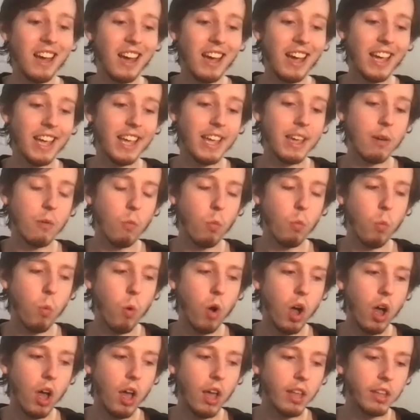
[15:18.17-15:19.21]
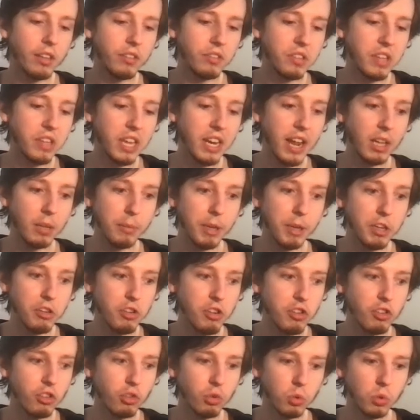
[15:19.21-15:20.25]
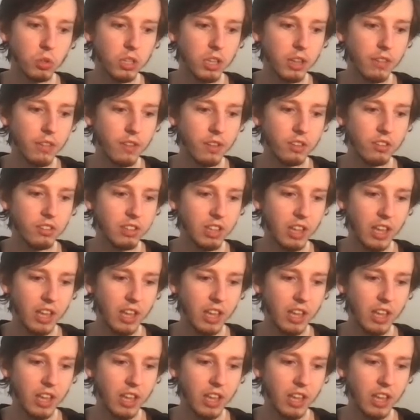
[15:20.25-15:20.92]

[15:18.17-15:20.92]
I was in elementary school in this